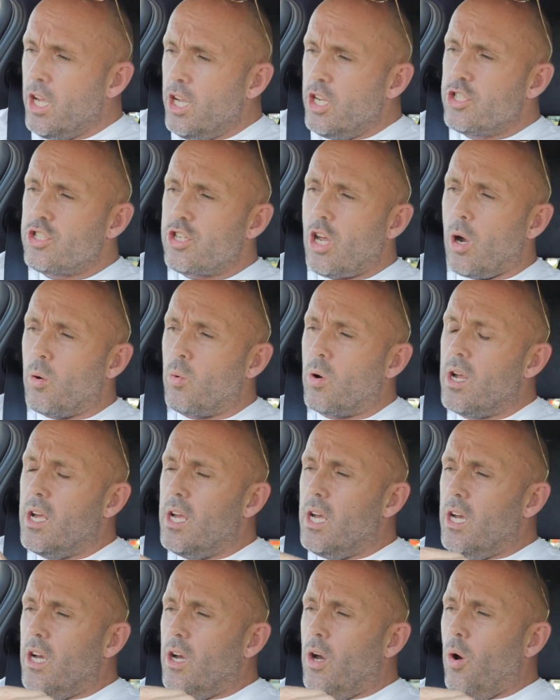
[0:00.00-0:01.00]
So,
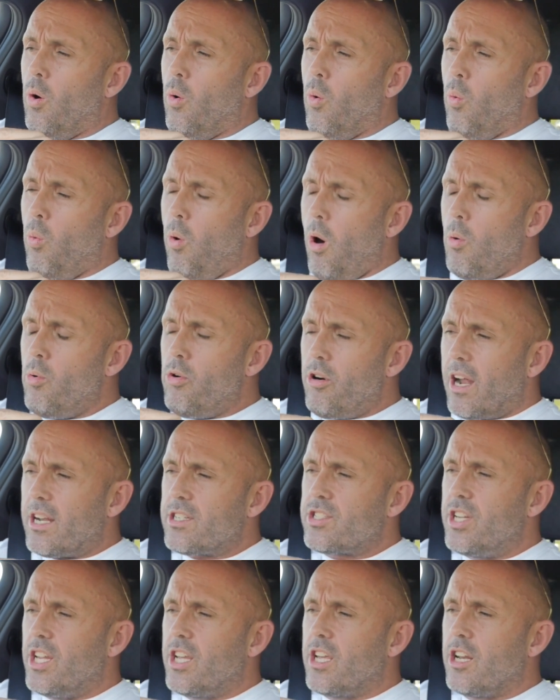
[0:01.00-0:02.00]
what we're
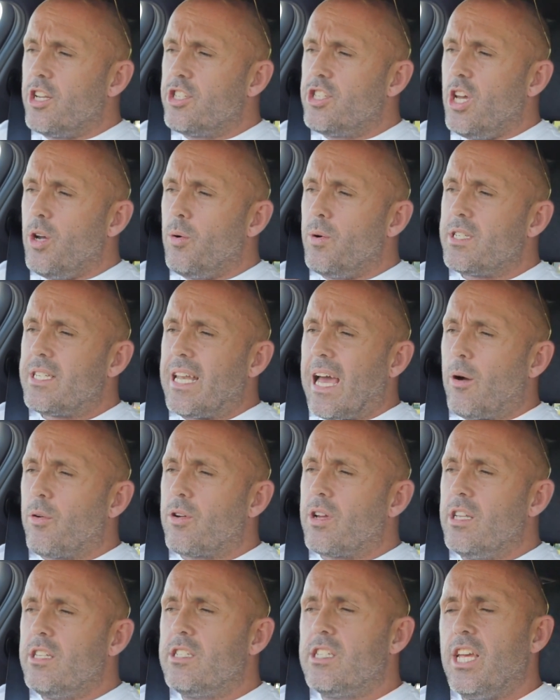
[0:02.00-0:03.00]
actually going to do is now
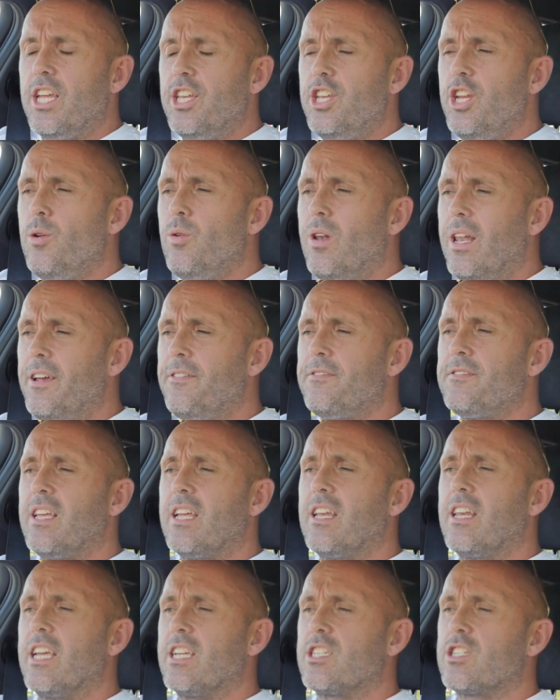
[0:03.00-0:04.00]
continue
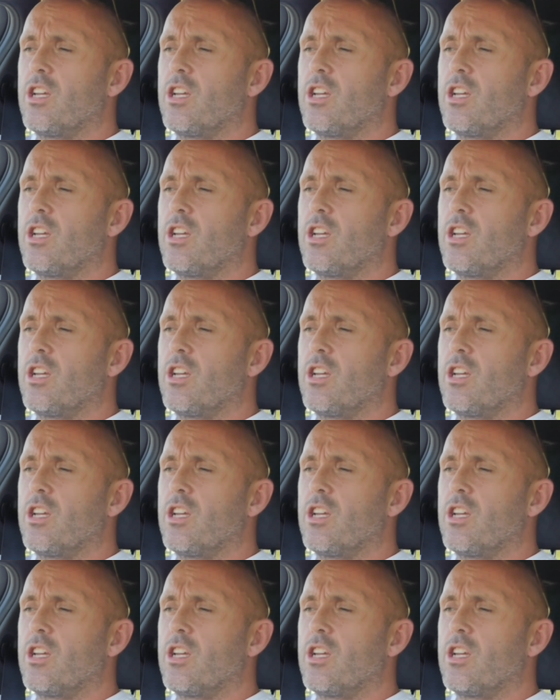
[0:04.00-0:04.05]
lifting this